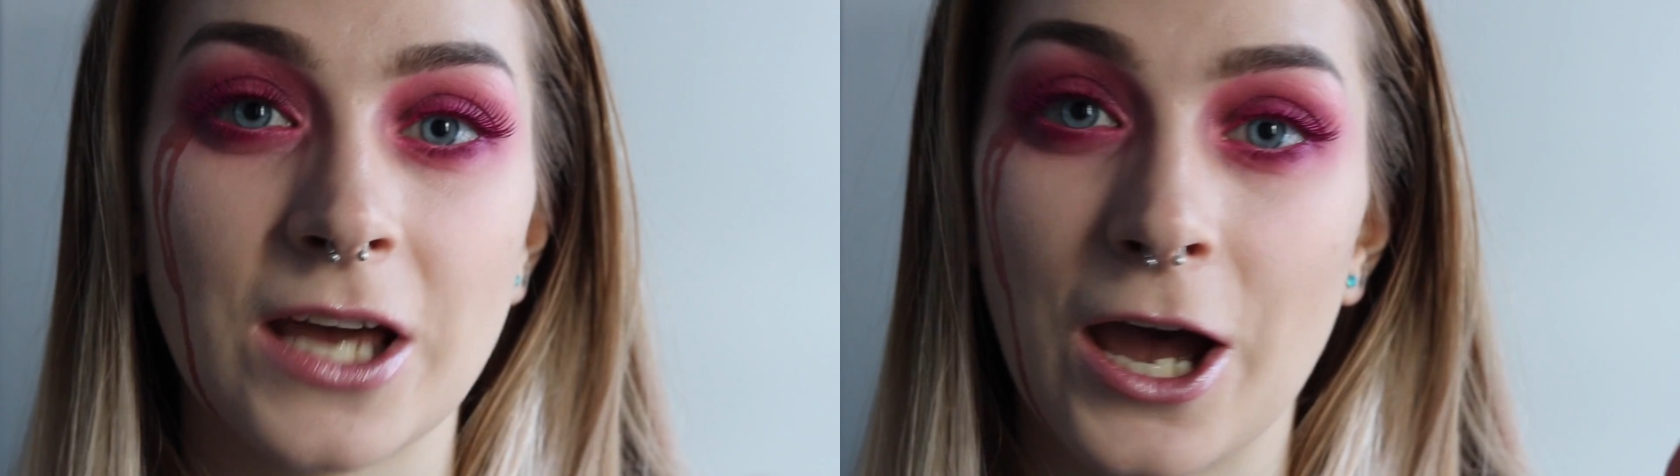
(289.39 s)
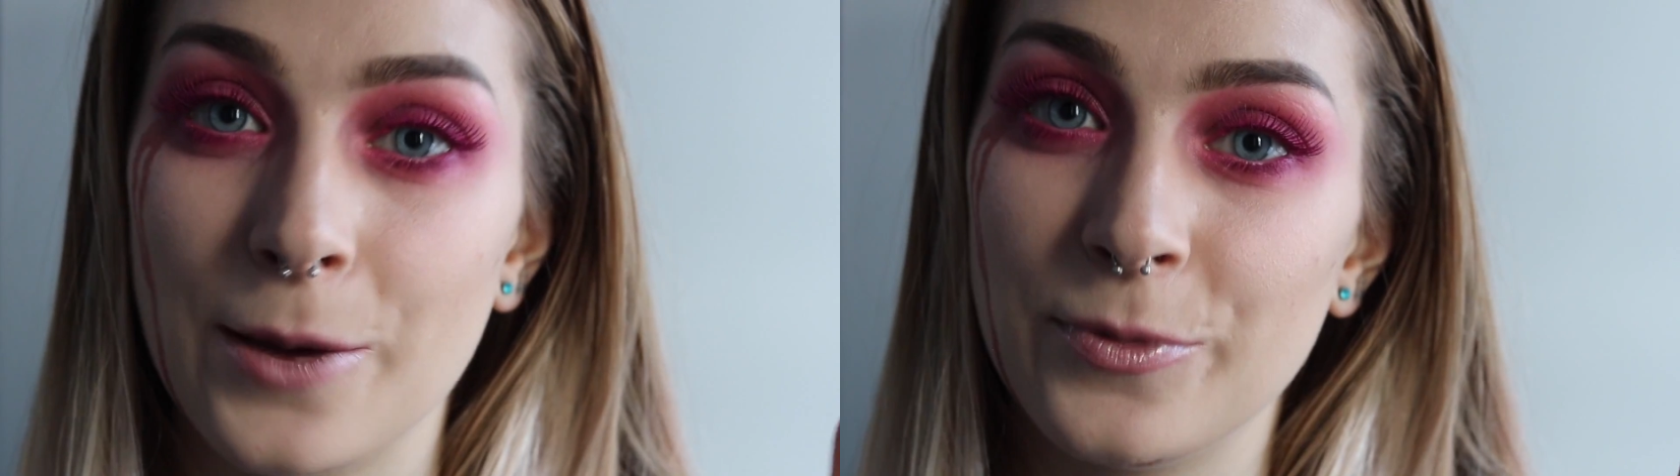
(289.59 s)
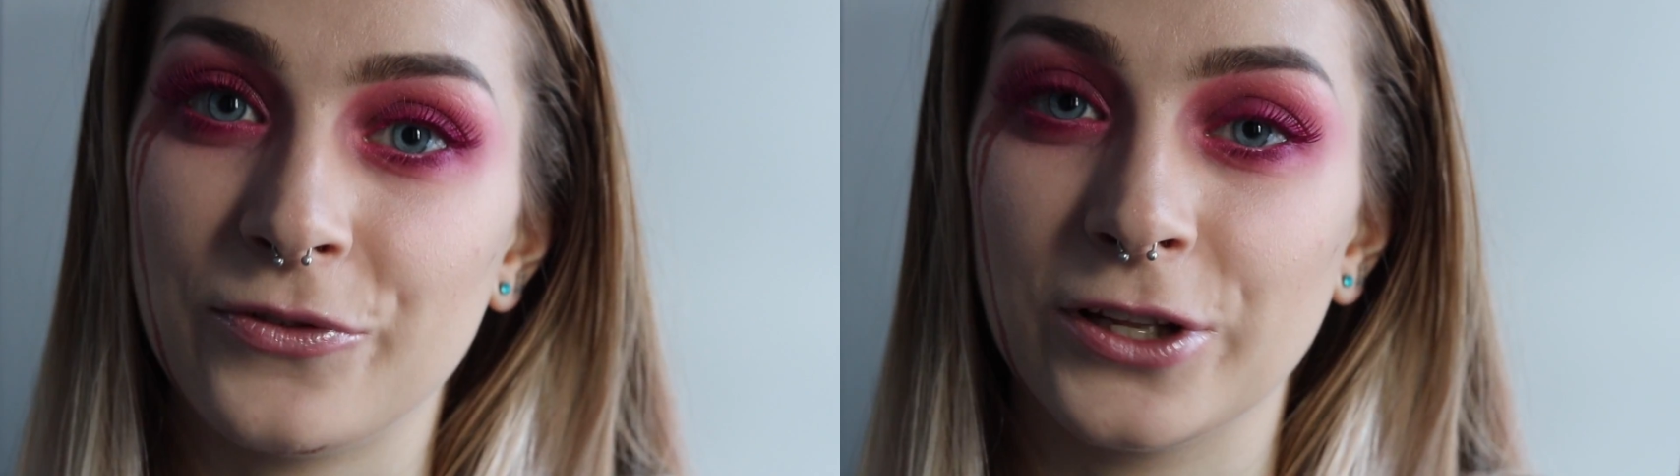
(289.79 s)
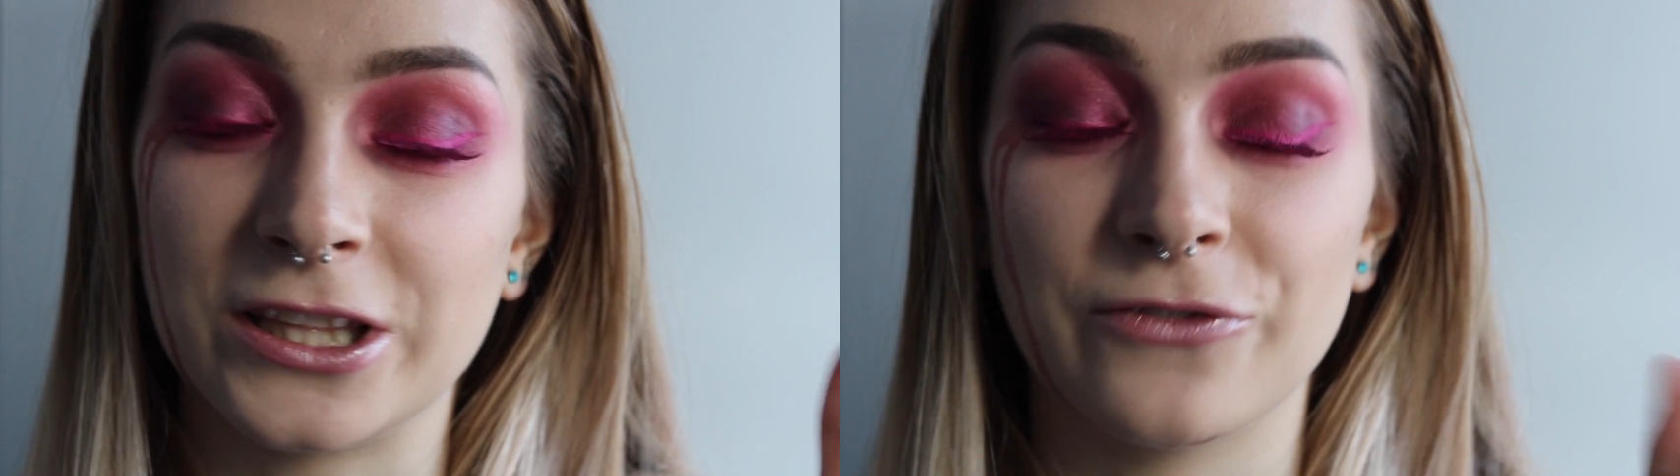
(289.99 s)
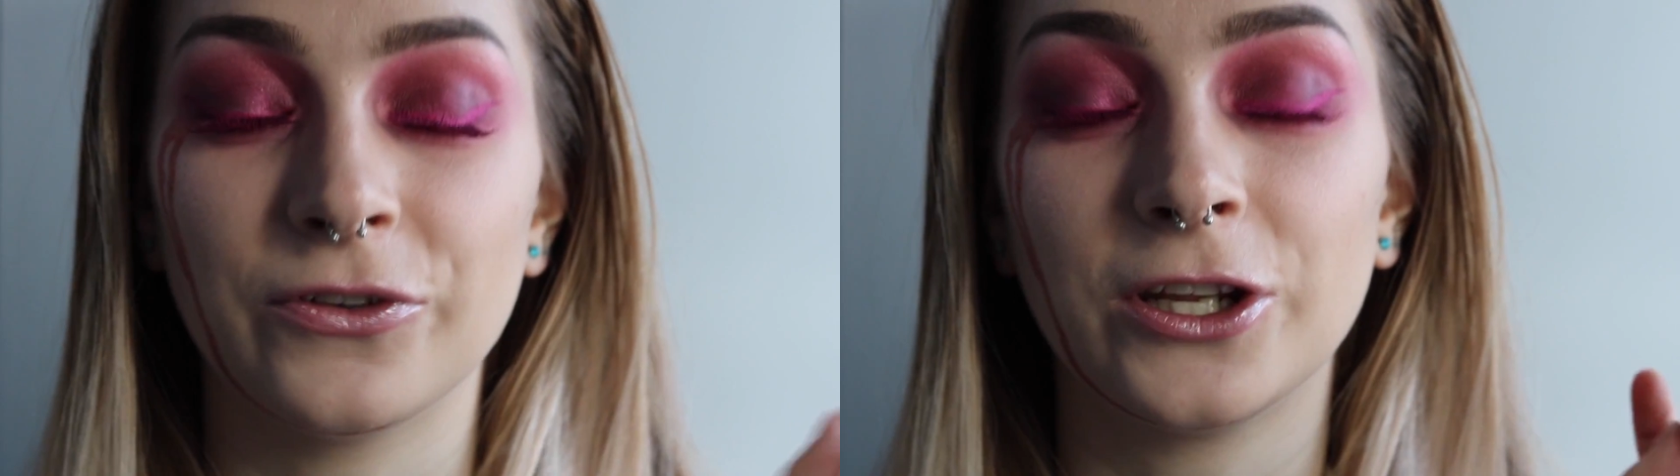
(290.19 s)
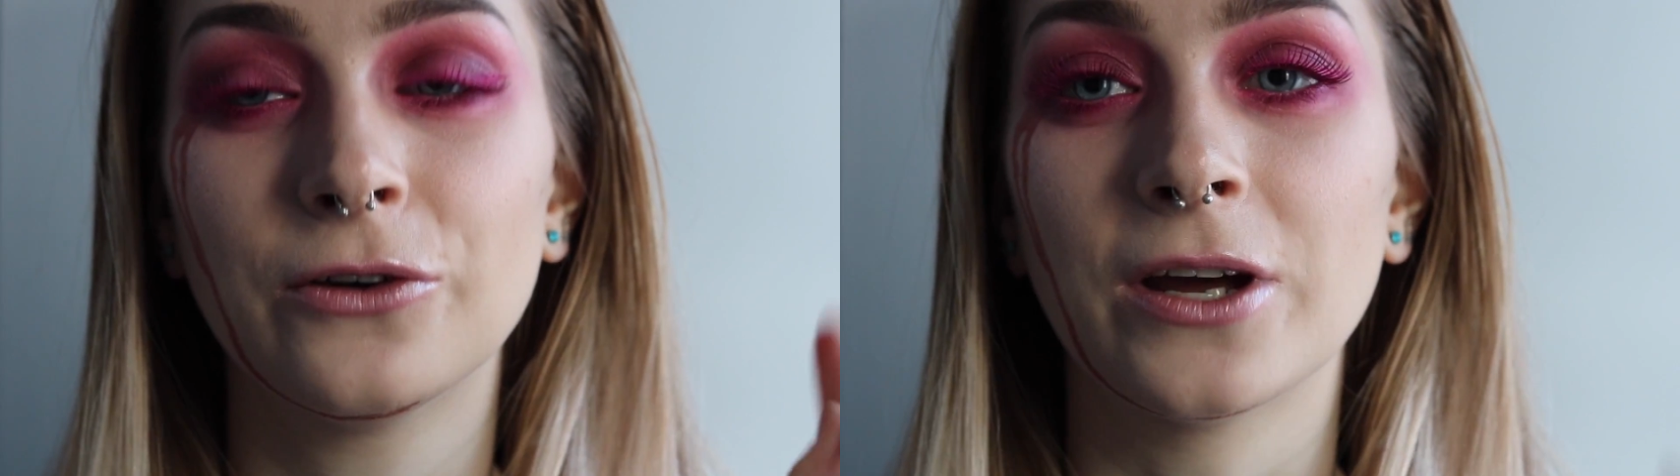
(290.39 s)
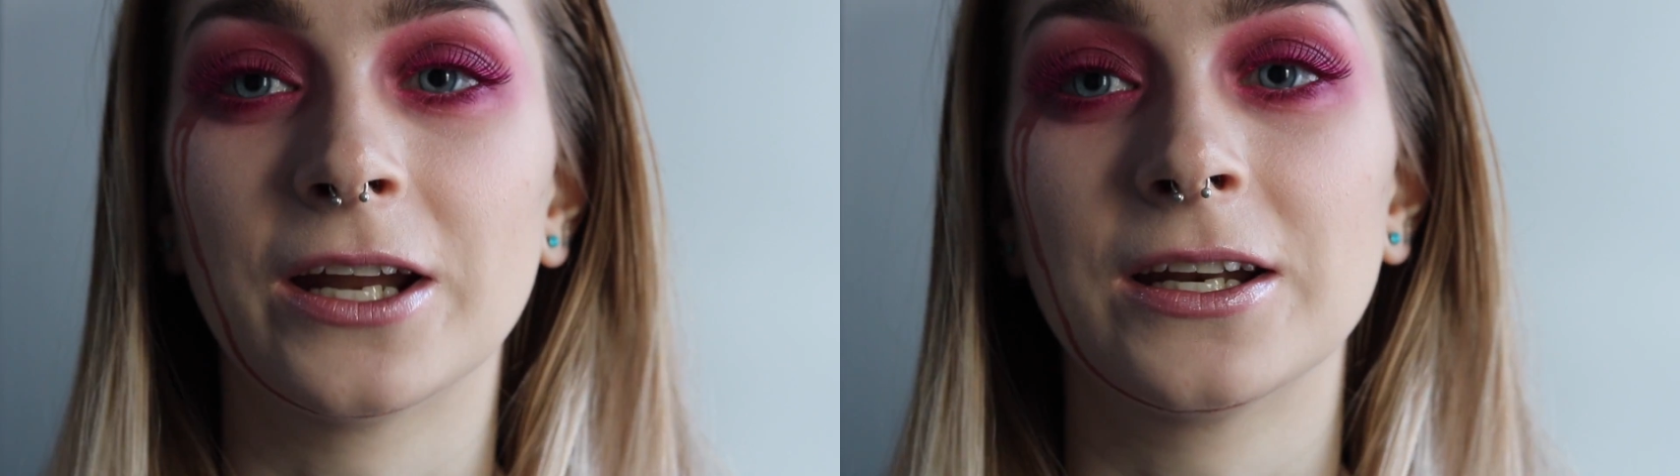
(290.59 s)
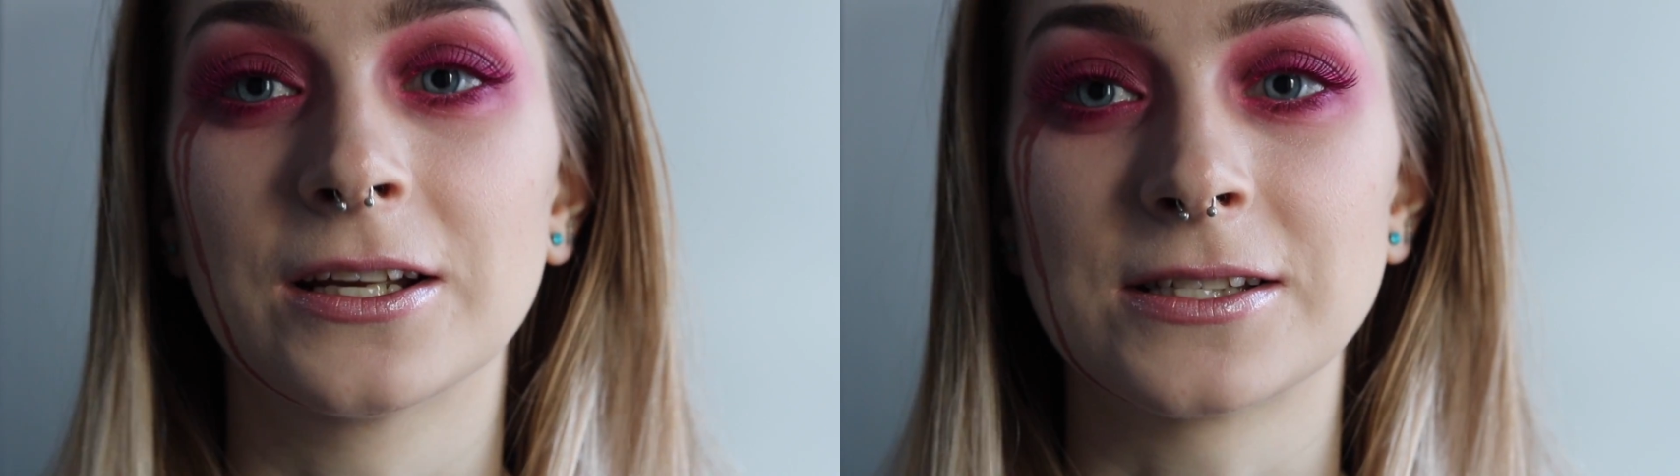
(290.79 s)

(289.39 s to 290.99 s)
up if you like the video and